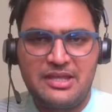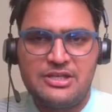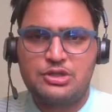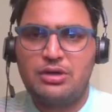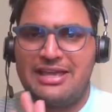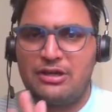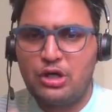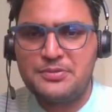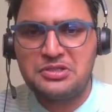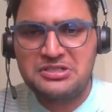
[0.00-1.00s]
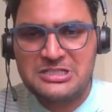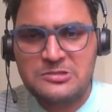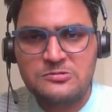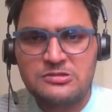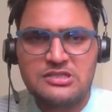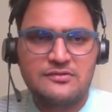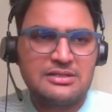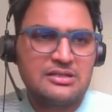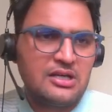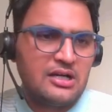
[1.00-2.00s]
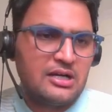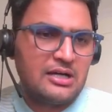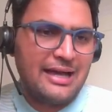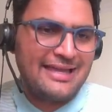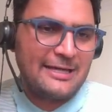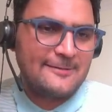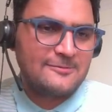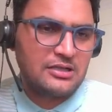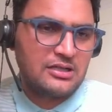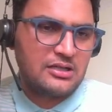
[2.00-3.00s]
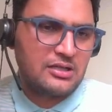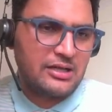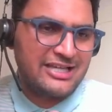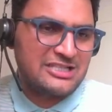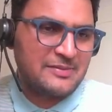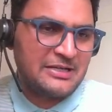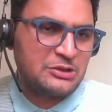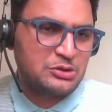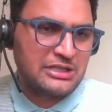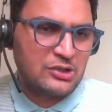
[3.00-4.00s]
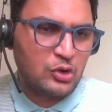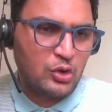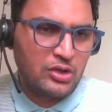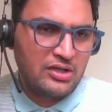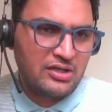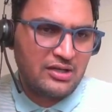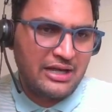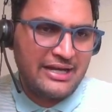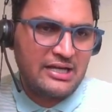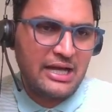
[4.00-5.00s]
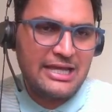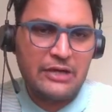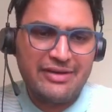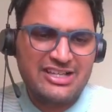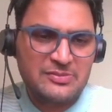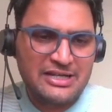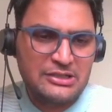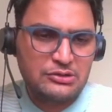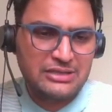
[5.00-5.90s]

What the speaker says: So I hope you understood this one. I have explained you the code, right? I have explained you the